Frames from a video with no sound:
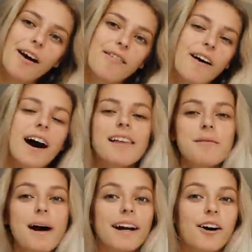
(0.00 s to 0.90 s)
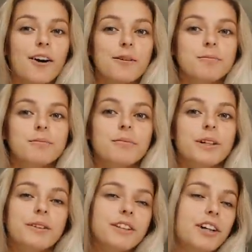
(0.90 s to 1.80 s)
we were finally back home.
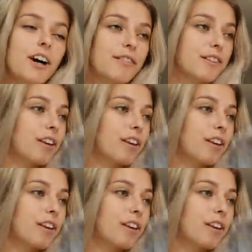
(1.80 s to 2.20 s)
We were in the car